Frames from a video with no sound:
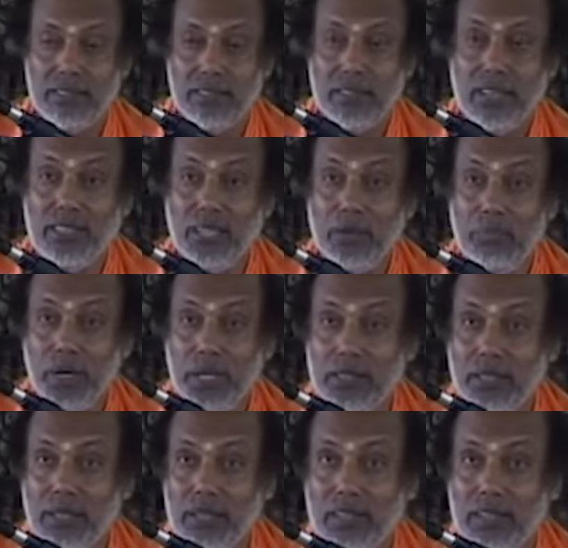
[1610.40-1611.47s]
such a
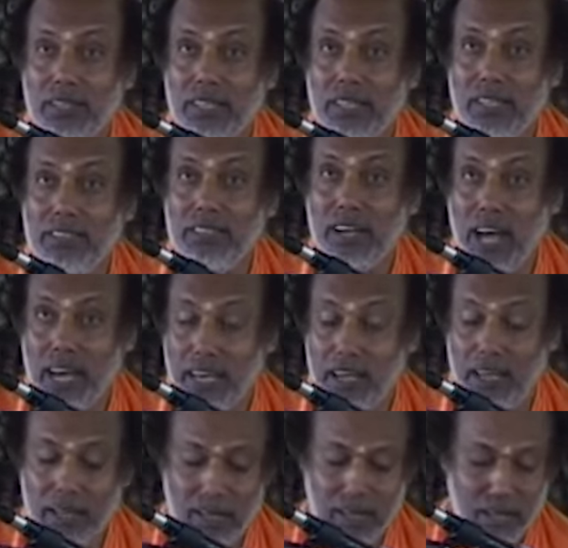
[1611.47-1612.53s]
person is
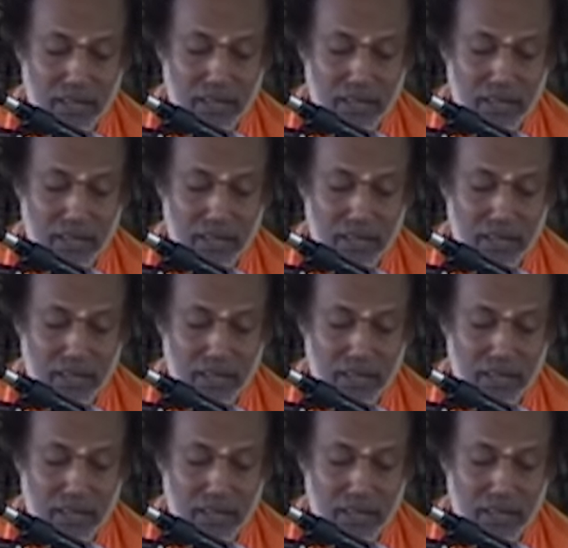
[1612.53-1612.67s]
like